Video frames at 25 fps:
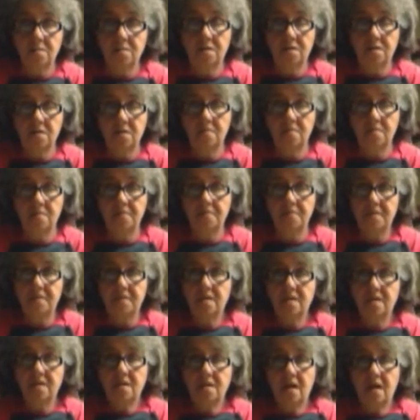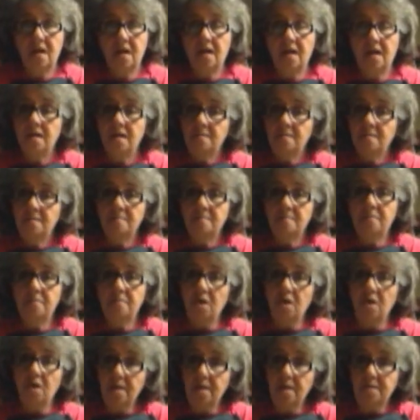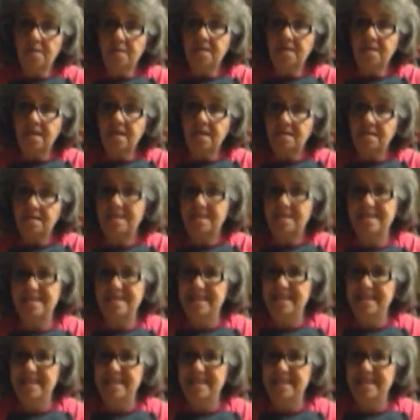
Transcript: so bon appetit.